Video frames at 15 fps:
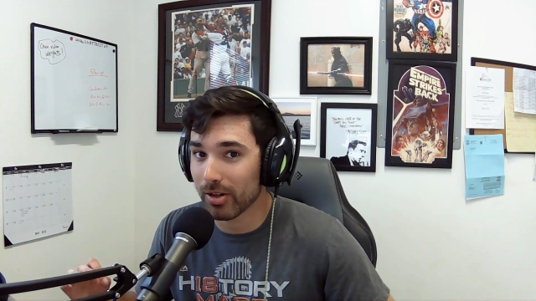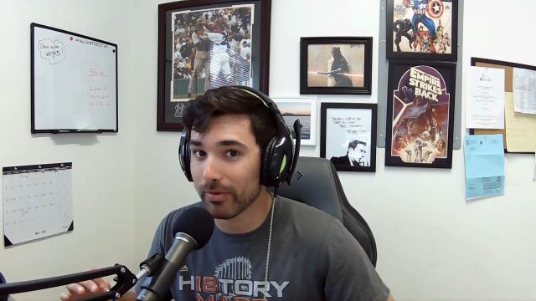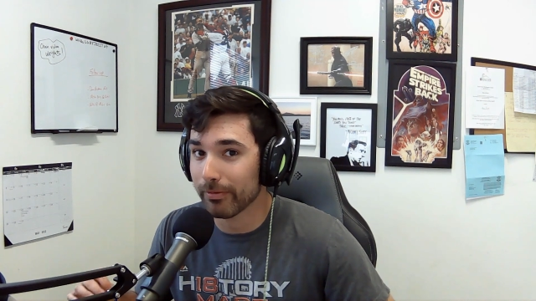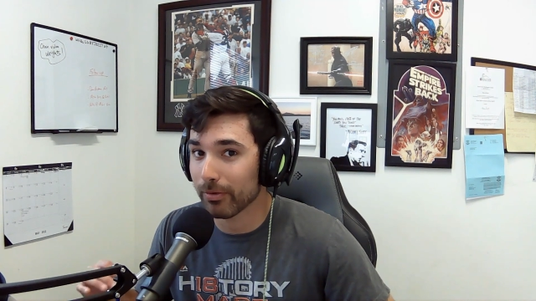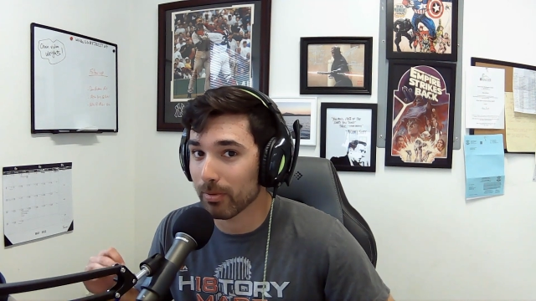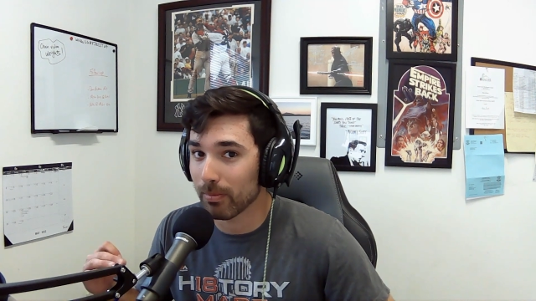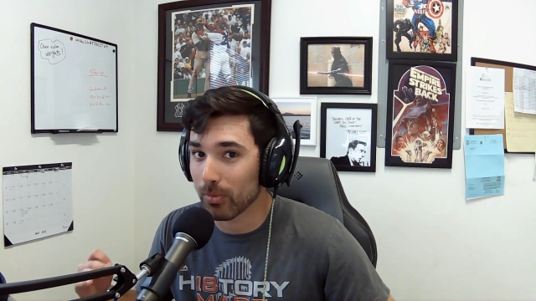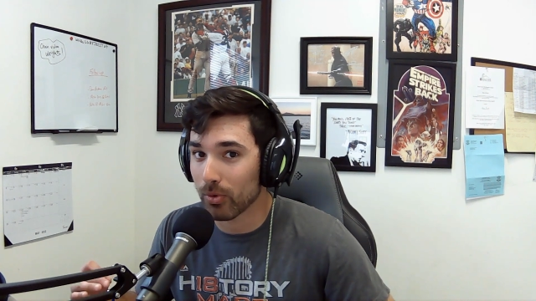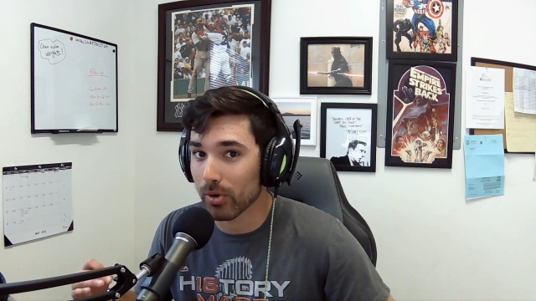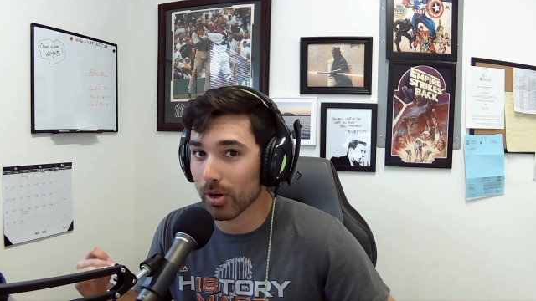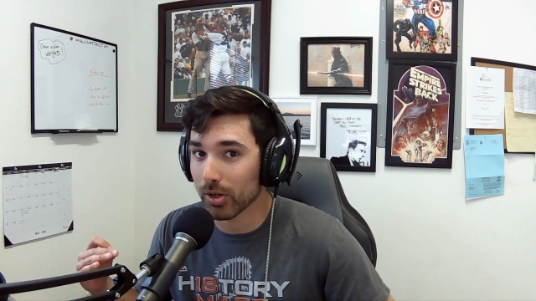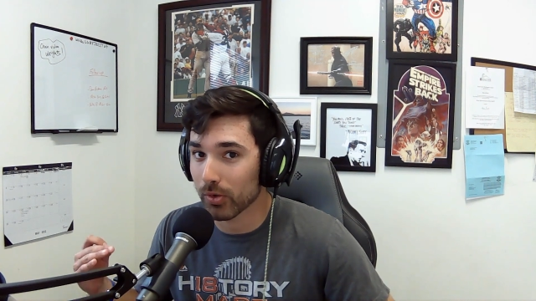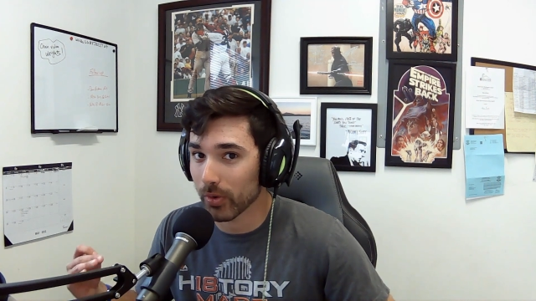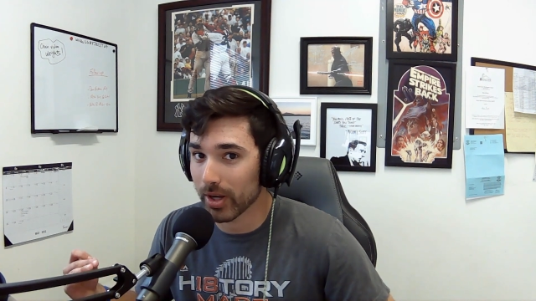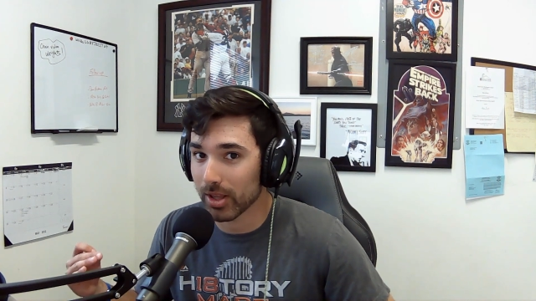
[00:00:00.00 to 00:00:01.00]
for more
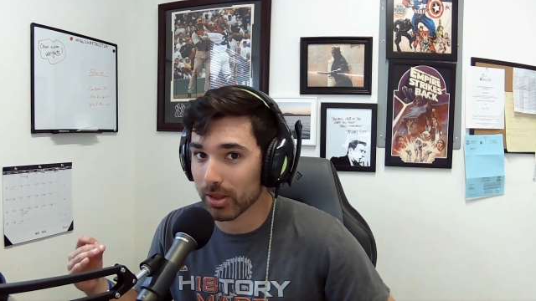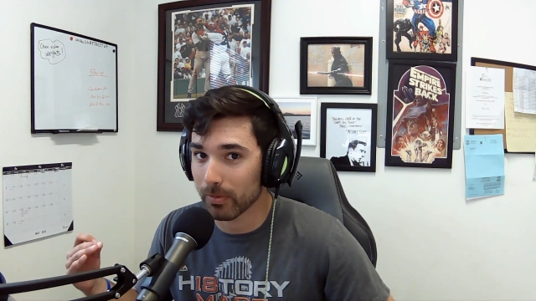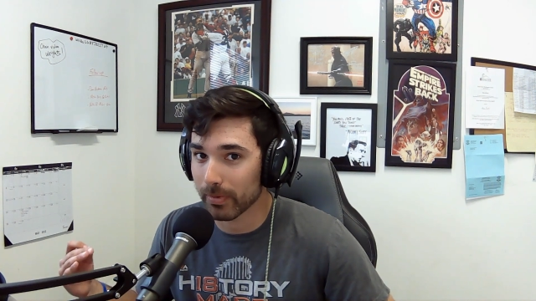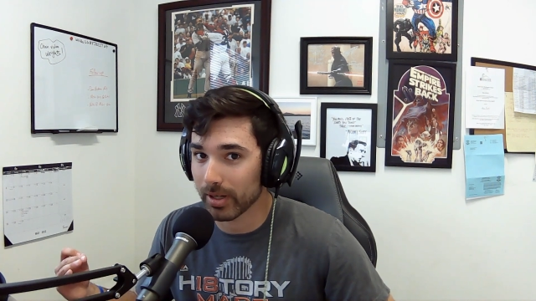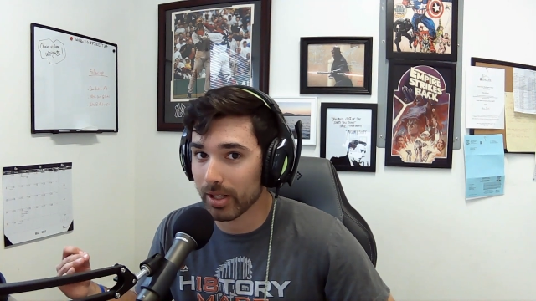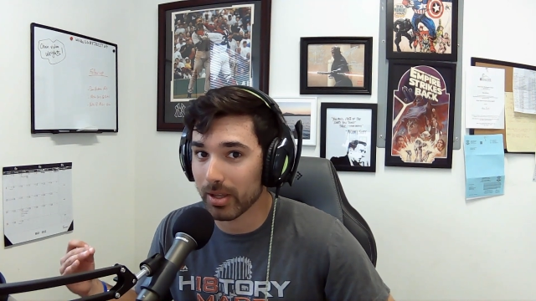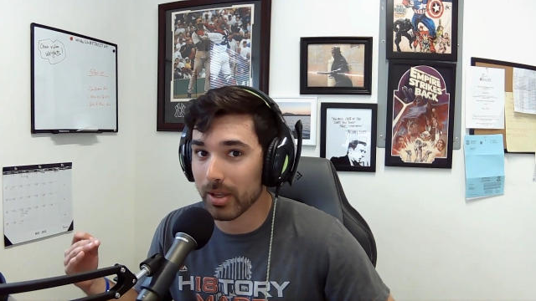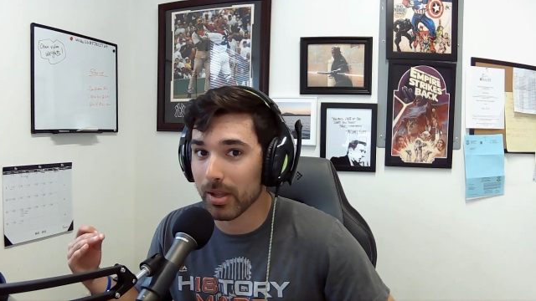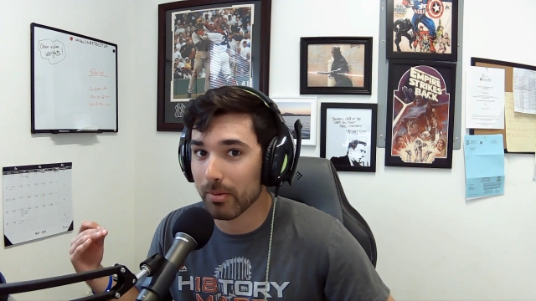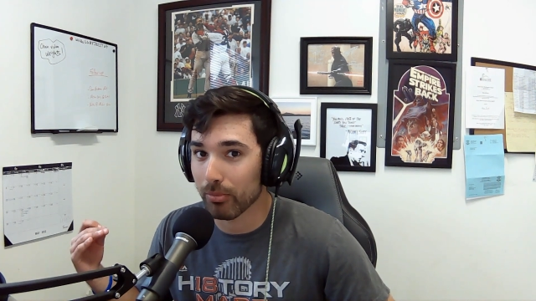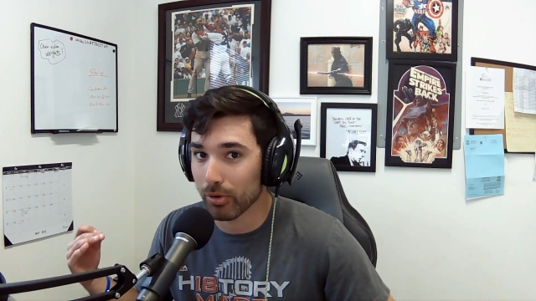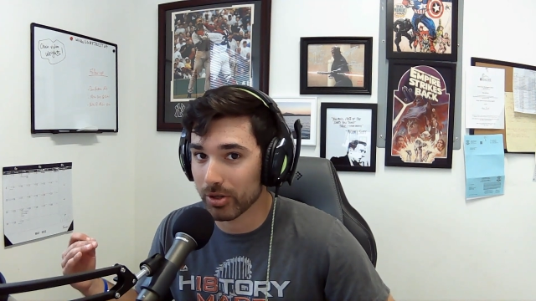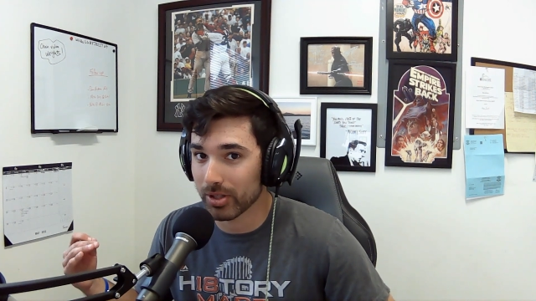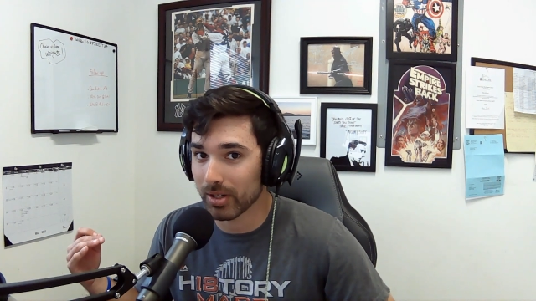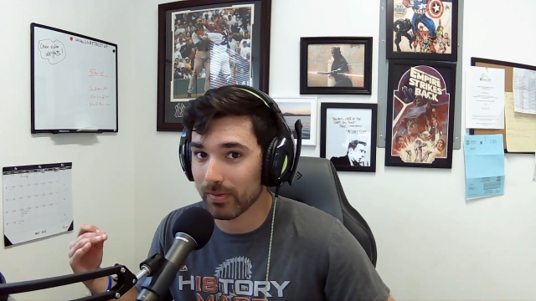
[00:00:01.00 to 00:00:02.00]
great 3D
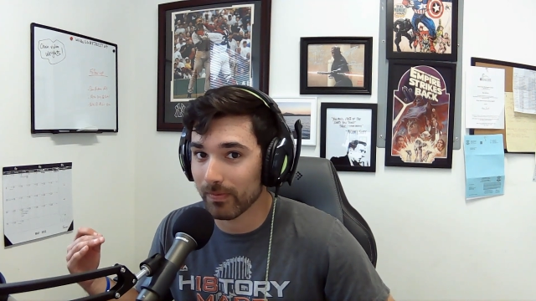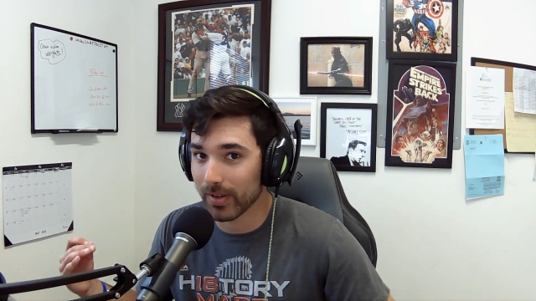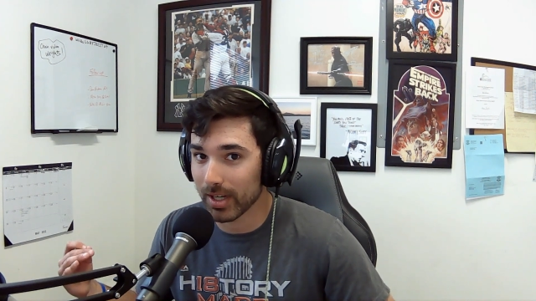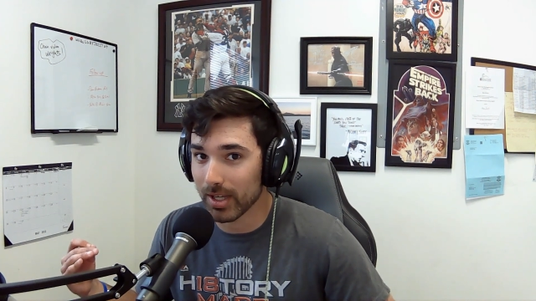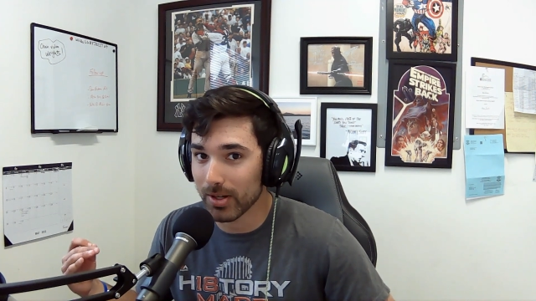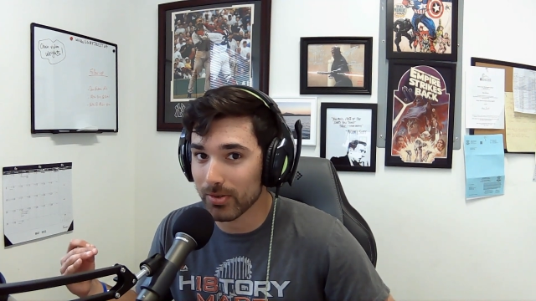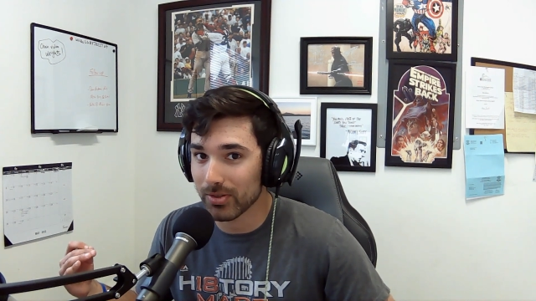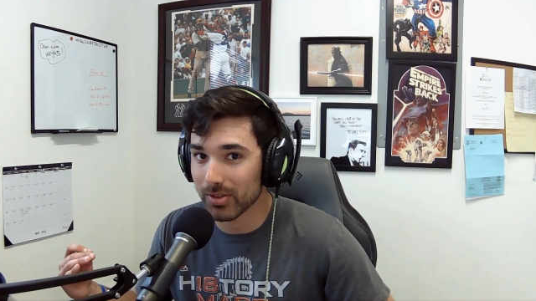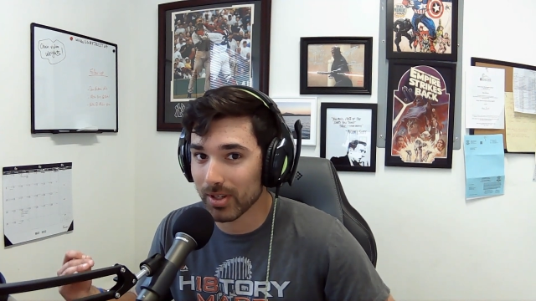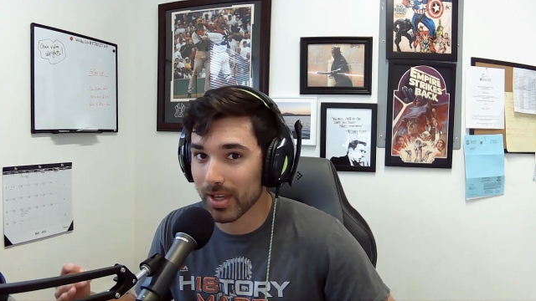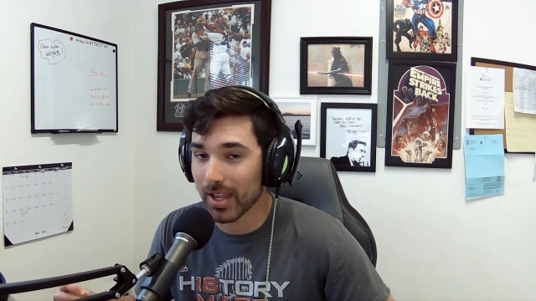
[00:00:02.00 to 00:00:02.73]
printing videos,